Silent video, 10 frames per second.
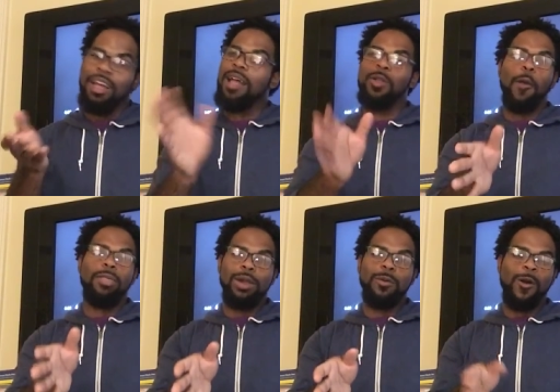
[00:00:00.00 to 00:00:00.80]
I know I'm
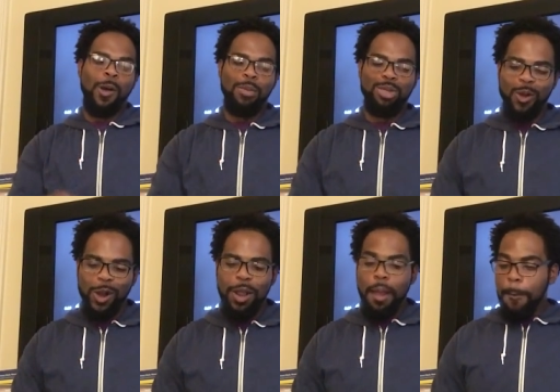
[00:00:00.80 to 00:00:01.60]
saying it wrong, I'm
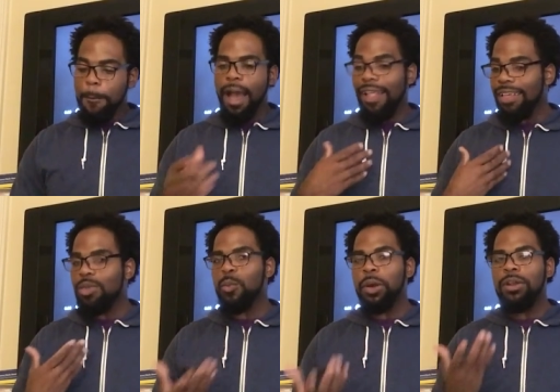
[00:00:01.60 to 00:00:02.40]
sorry, but I at
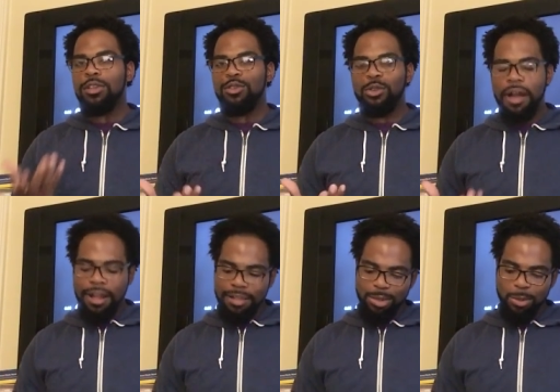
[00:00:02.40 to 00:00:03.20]
least wanted to
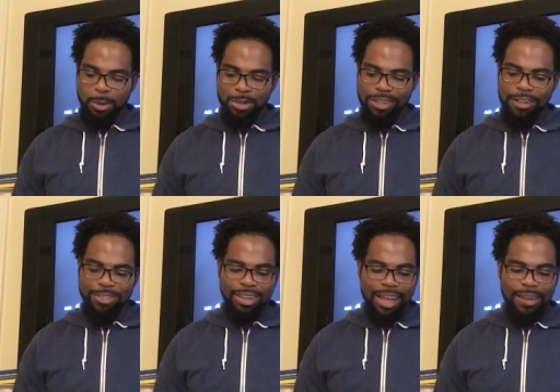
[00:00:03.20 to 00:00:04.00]
try to
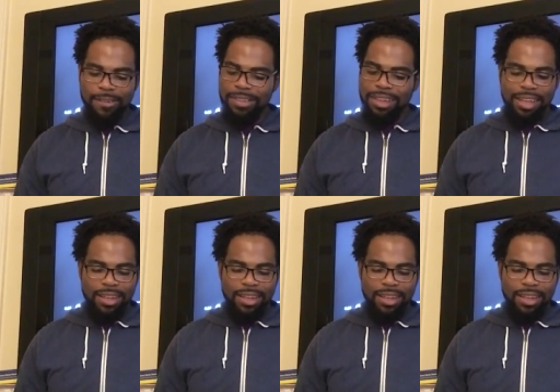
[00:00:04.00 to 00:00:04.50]
shout you out.